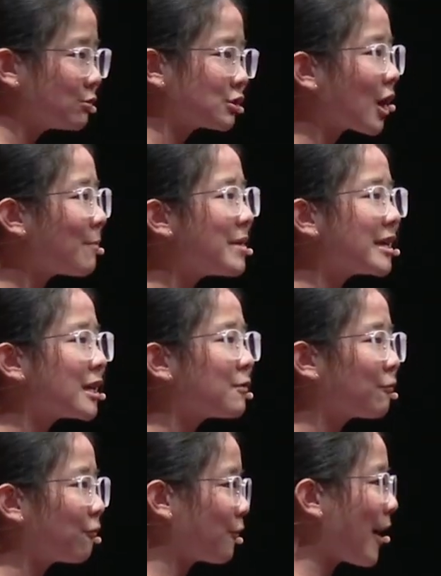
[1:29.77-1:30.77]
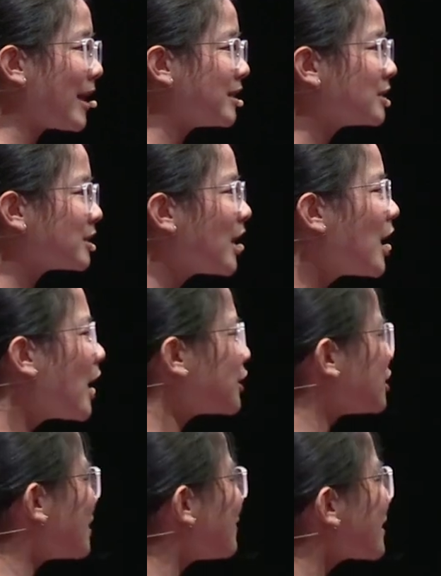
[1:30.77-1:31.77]
You stop making friends,
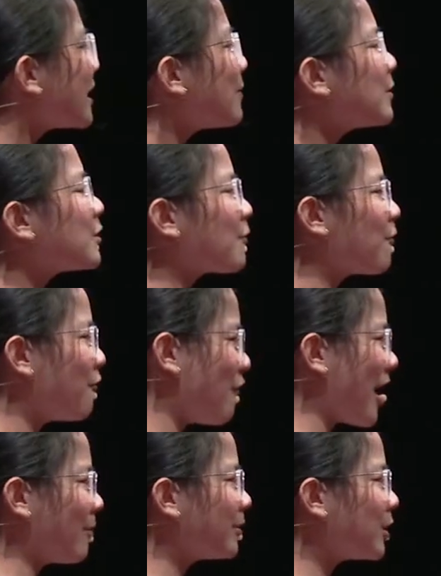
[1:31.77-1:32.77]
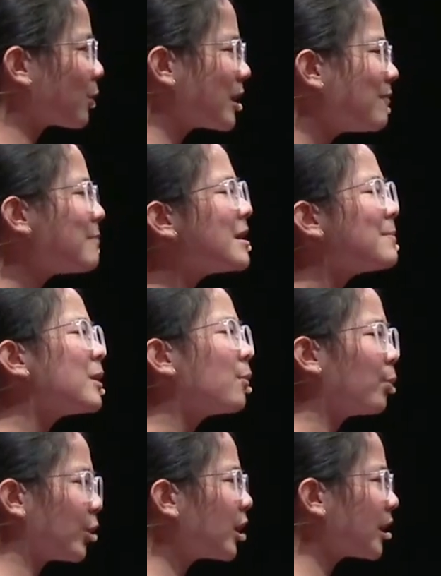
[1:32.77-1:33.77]
achieving a life with your family, or even maybe
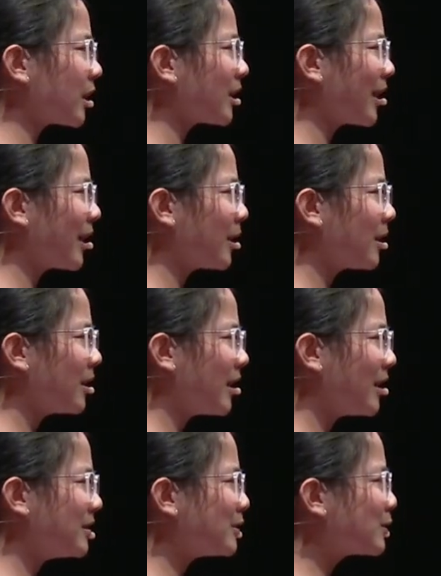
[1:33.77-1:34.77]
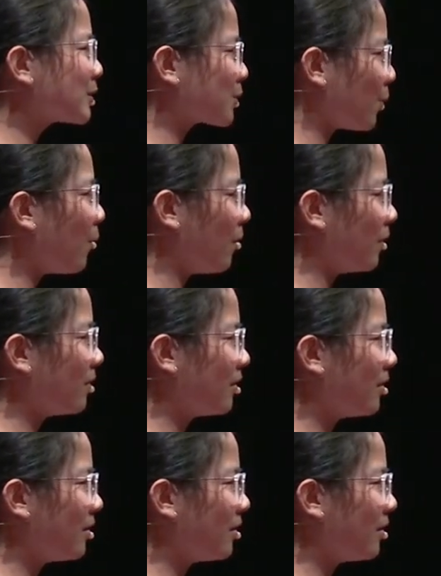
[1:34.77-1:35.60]
work and school.